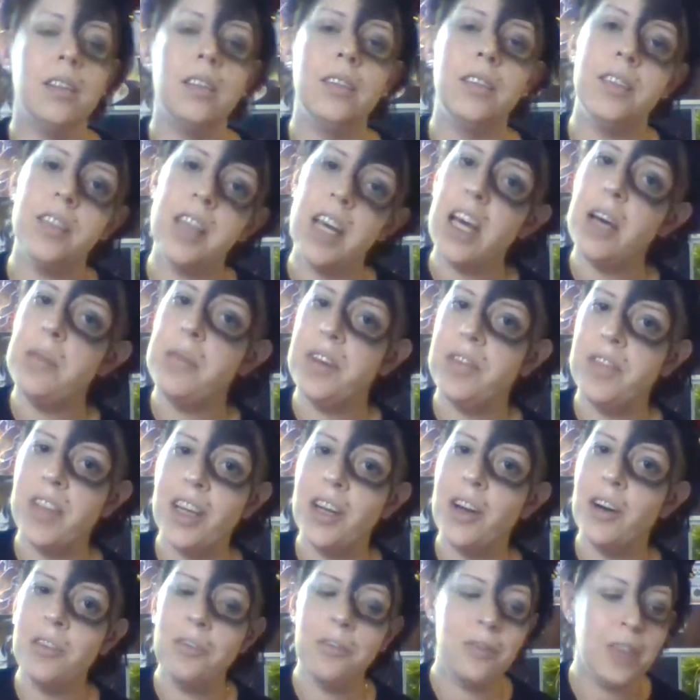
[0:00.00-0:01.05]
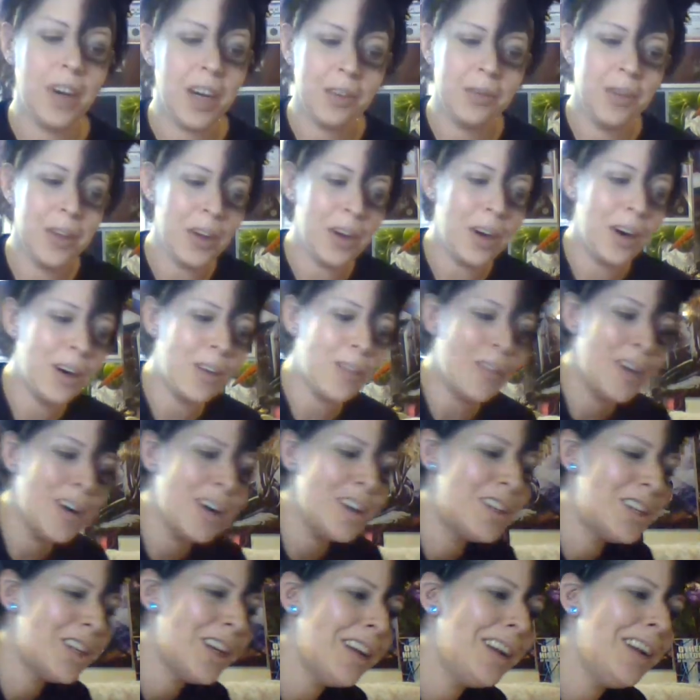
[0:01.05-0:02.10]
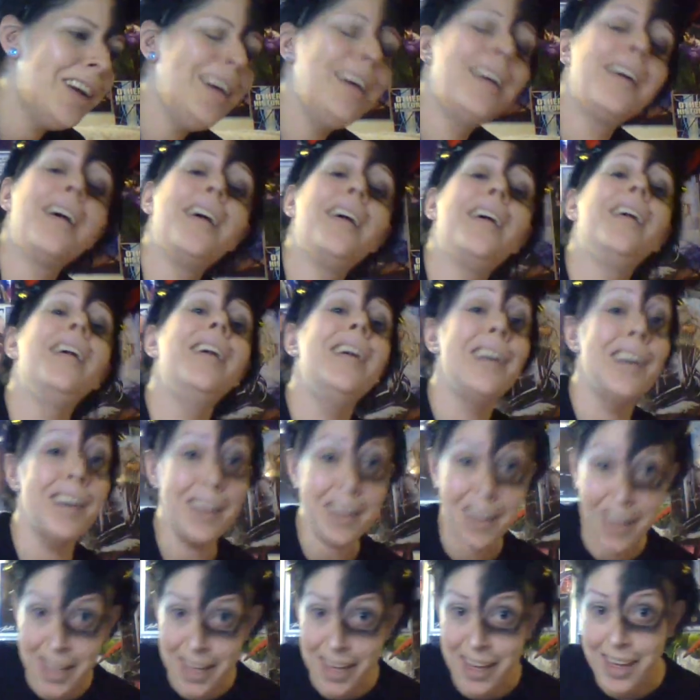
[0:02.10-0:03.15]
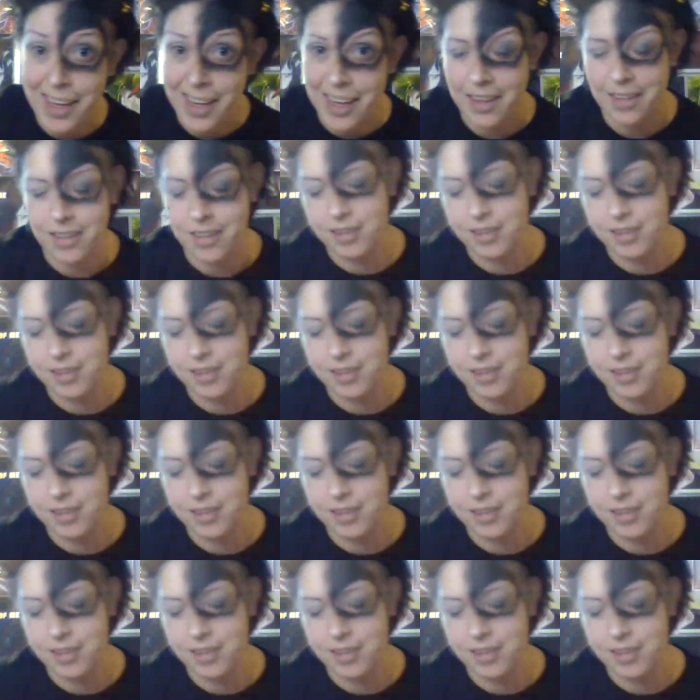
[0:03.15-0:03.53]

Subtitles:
damn if they don't fuck with her origin again.